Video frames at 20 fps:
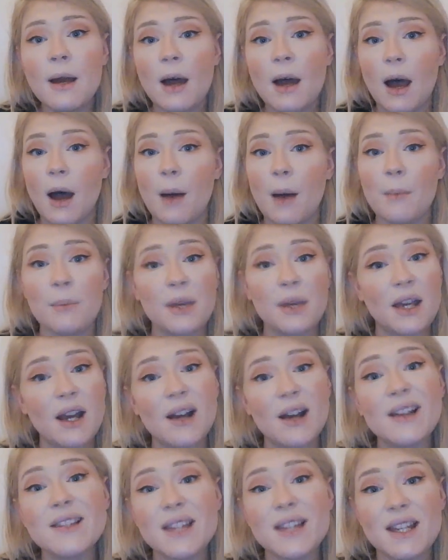um,
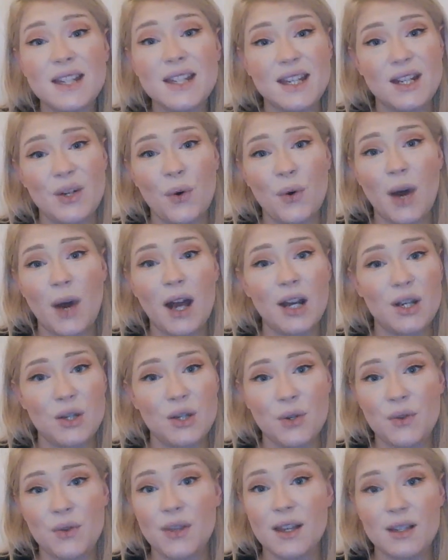because I didn't know how to
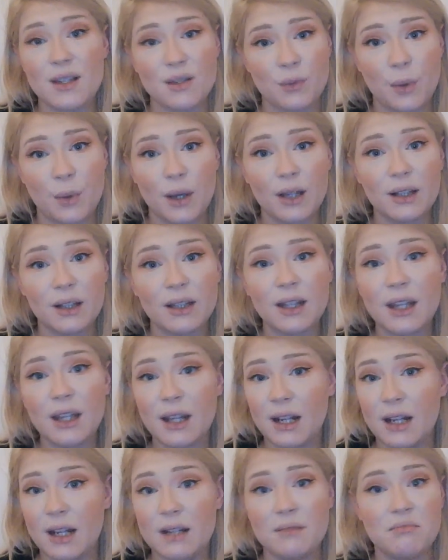do things quickly
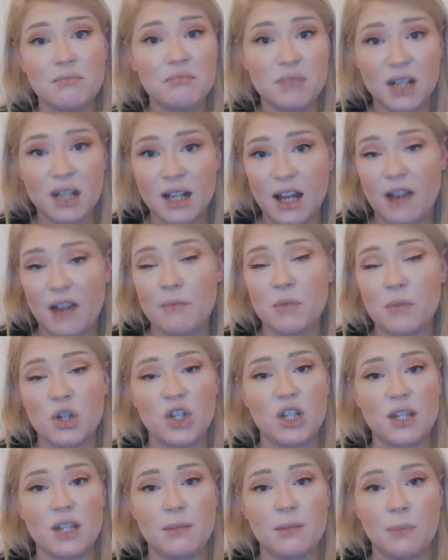and I didn't have
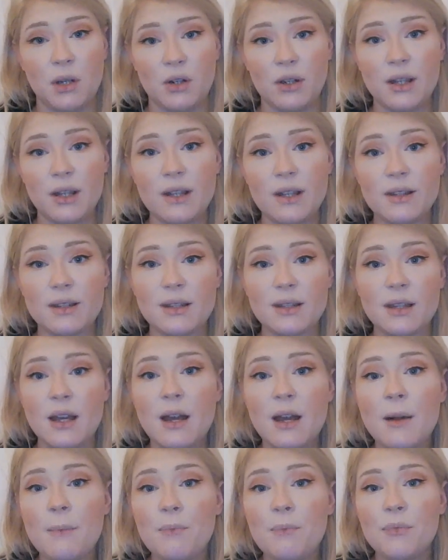much experience.
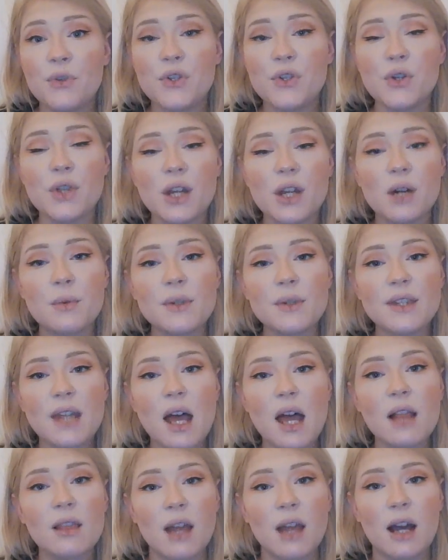So there was
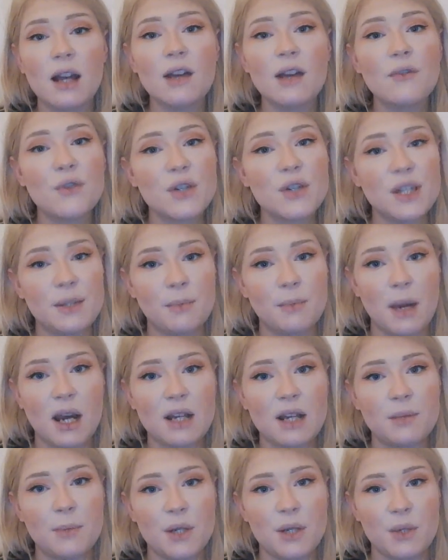that lack of
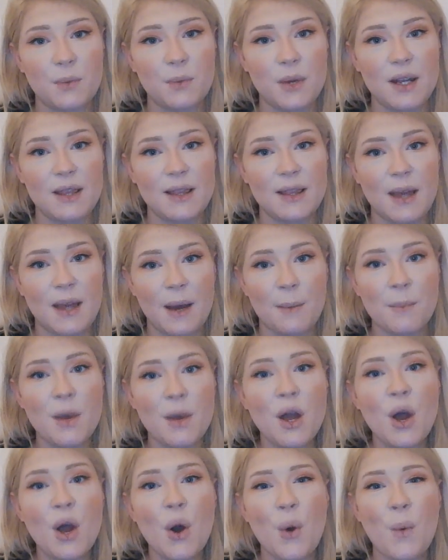respect between them
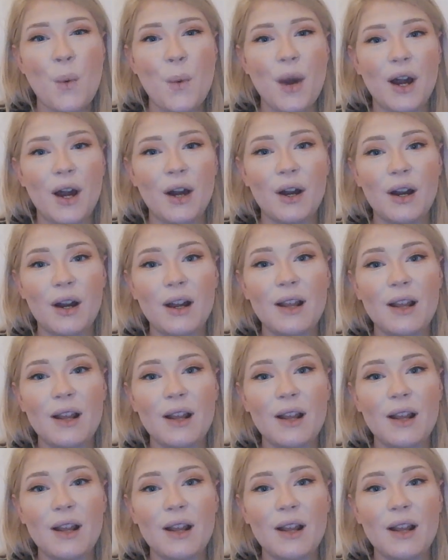where